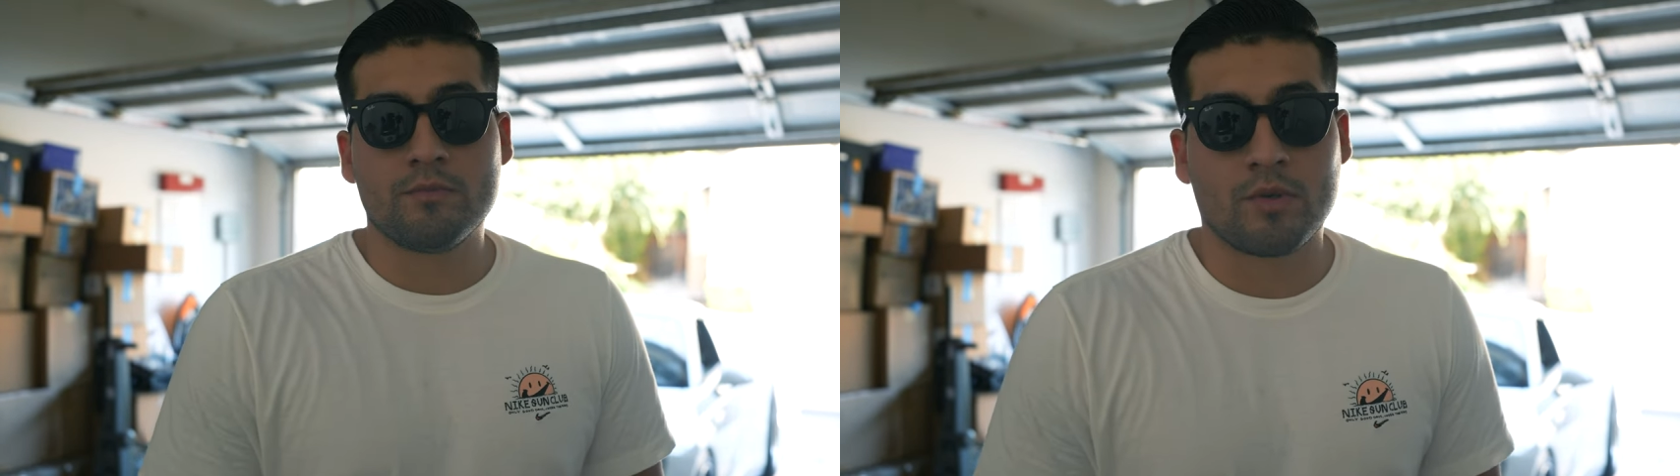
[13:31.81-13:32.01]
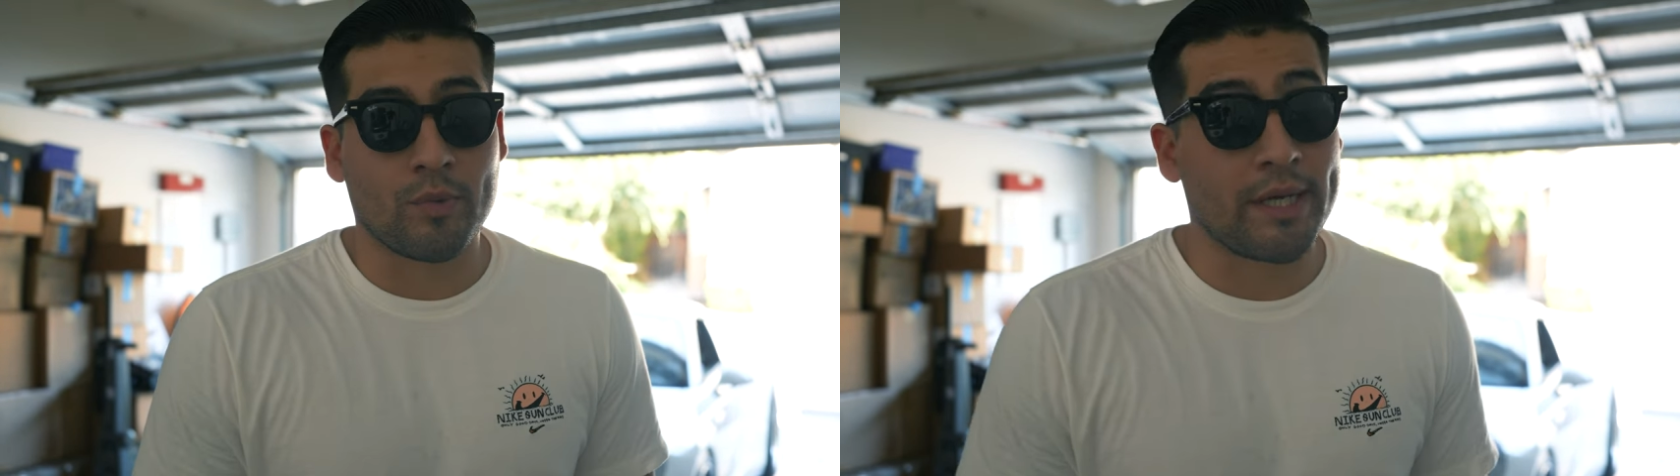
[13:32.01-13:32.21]

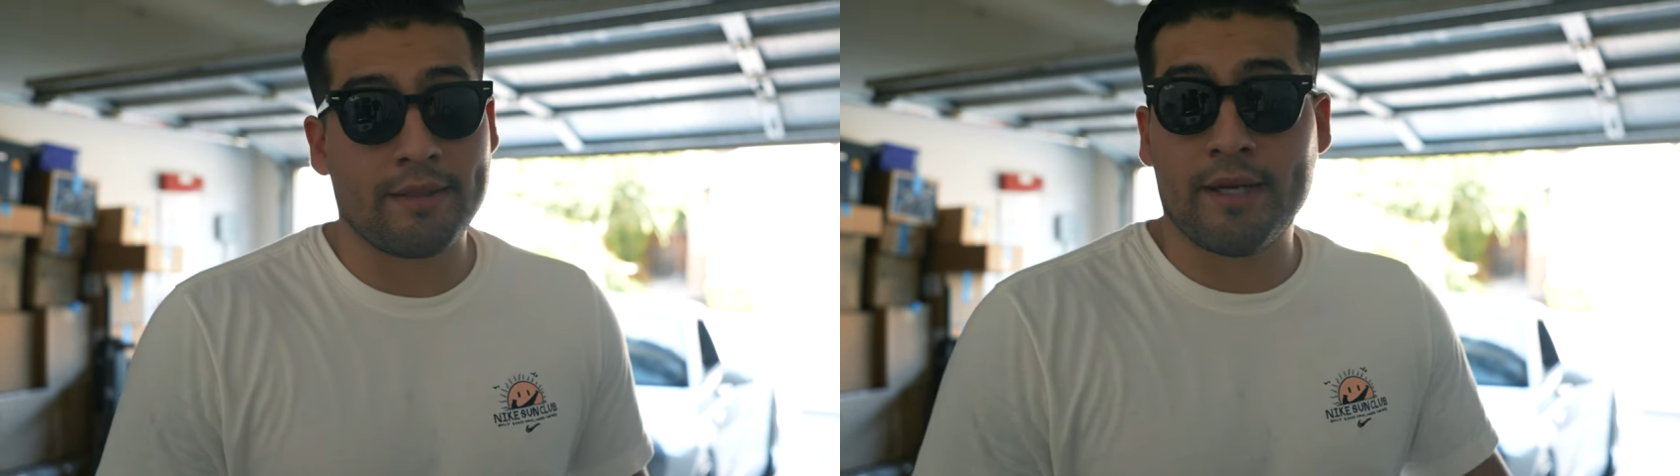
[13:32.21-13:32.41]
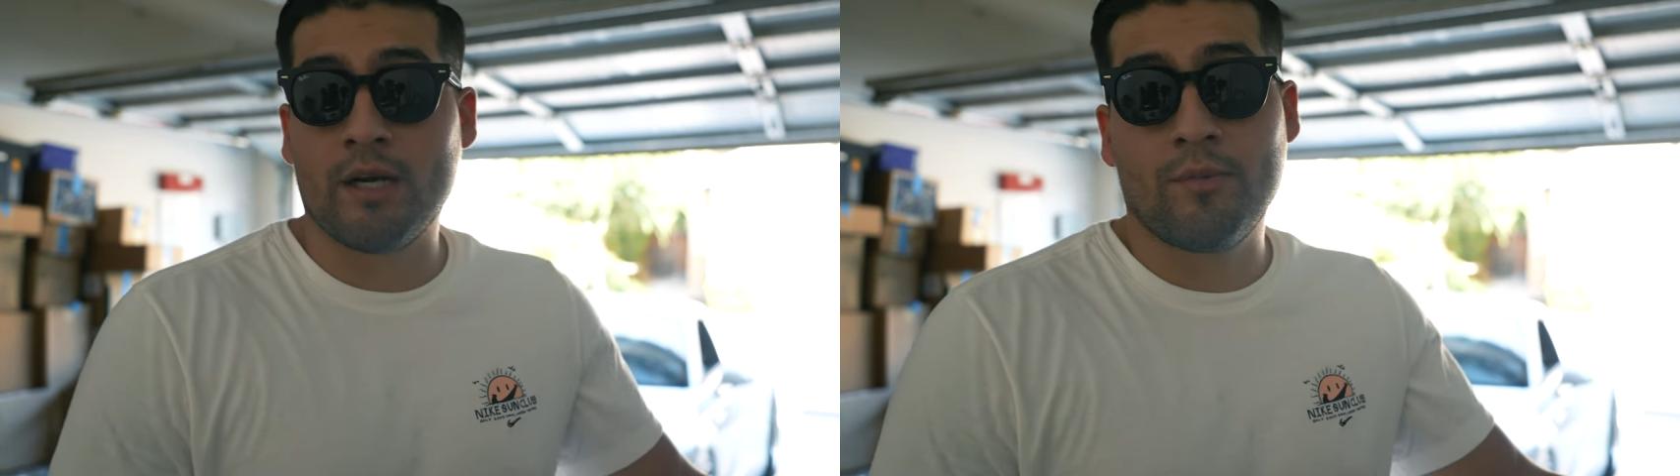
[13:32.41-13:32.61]
or we
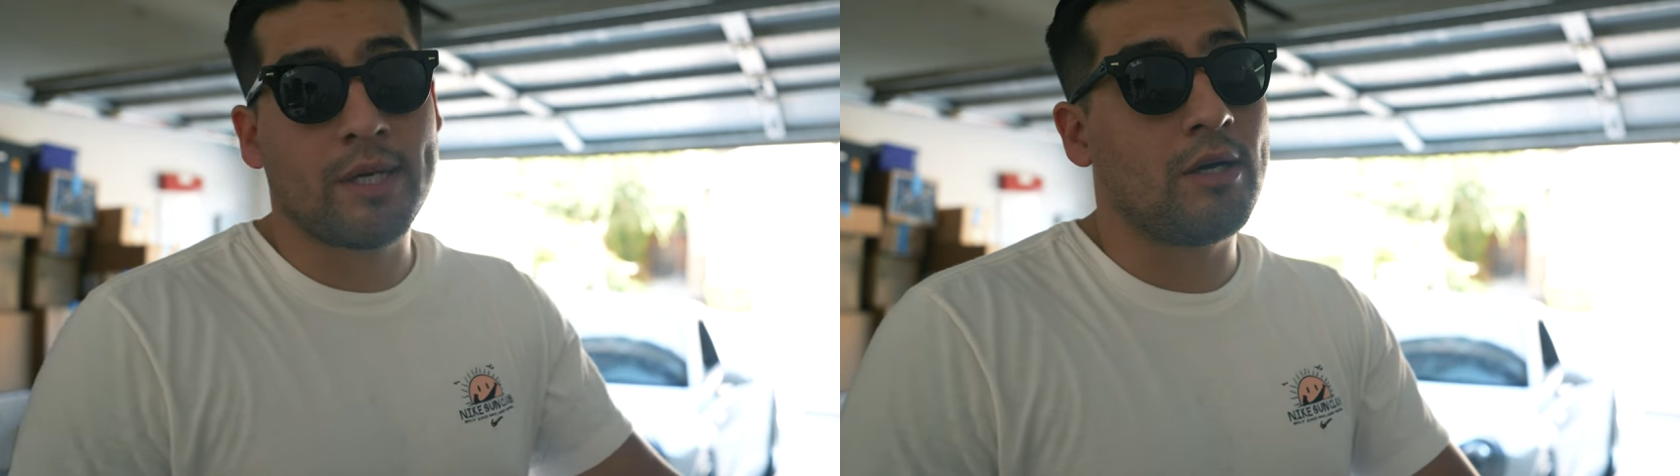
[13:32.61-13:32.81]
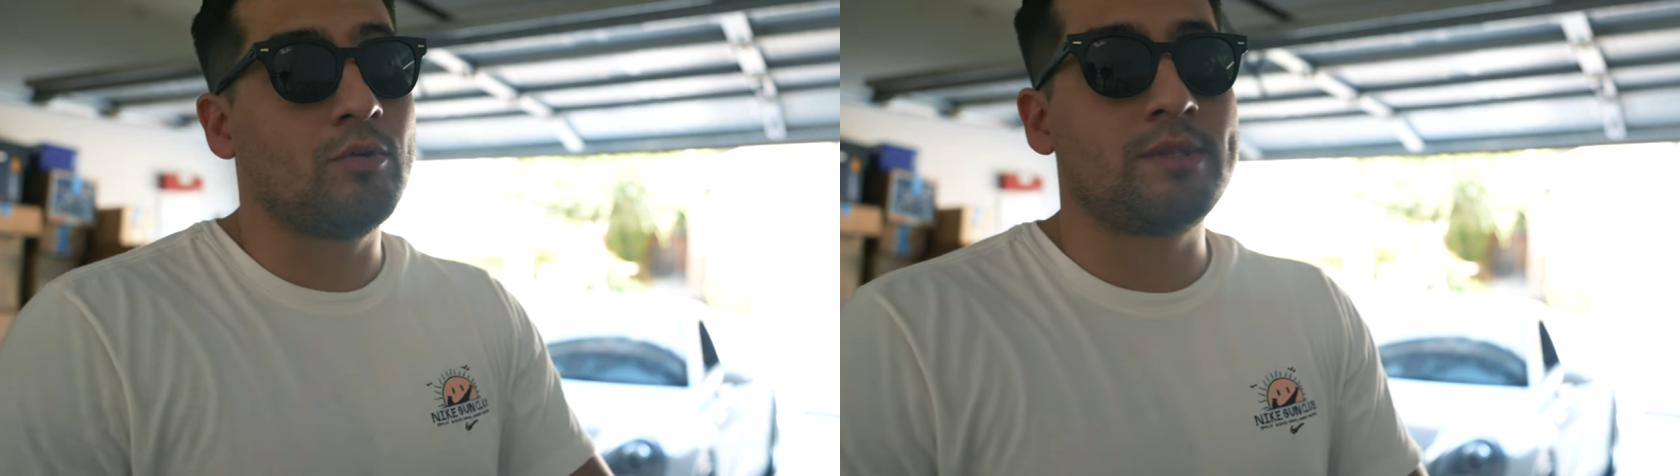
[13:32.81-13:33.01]
got there and we
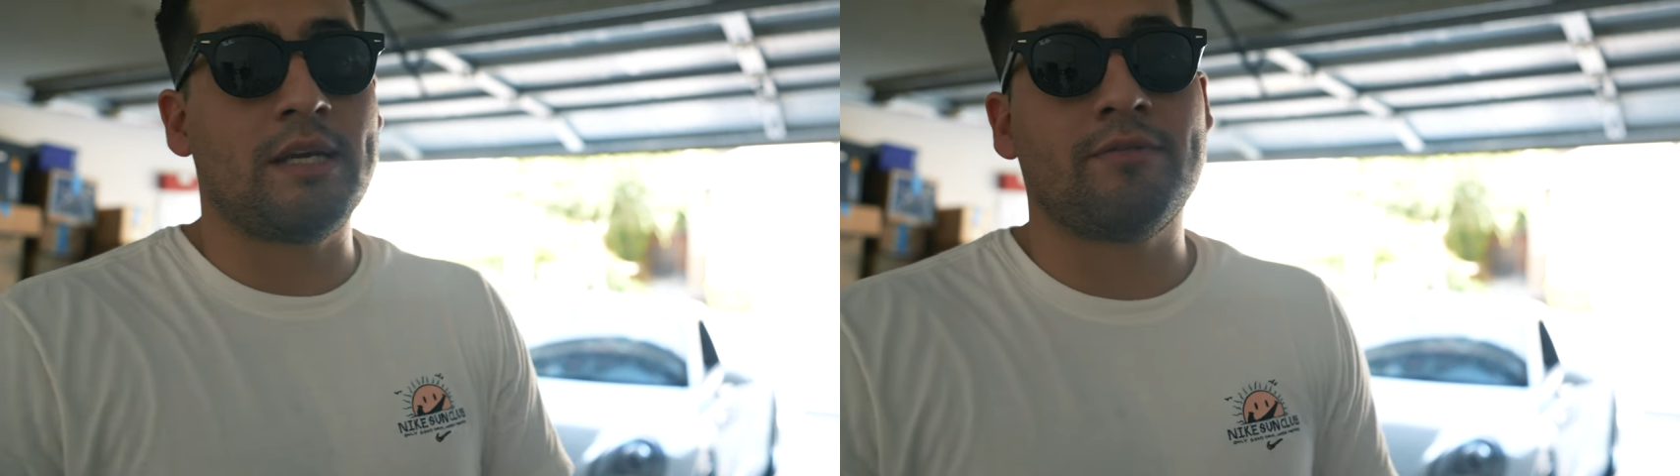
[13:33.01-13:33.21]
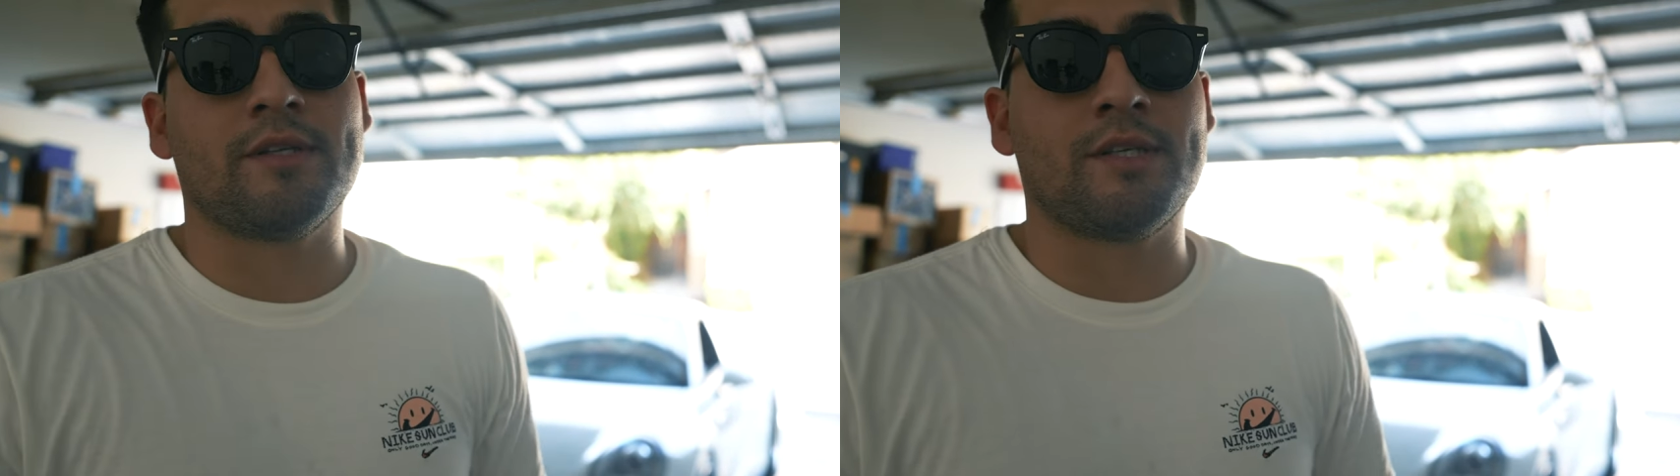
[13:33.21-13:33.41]
got home safely.